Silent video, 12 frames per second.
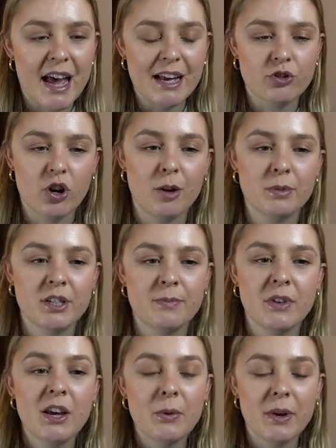airdropped.
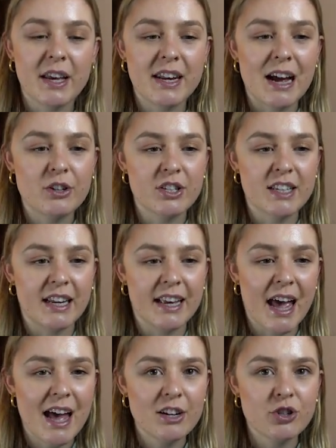We can now just
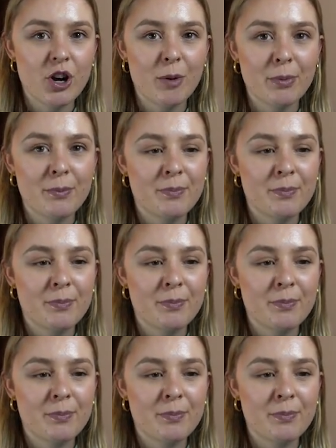click airdrop.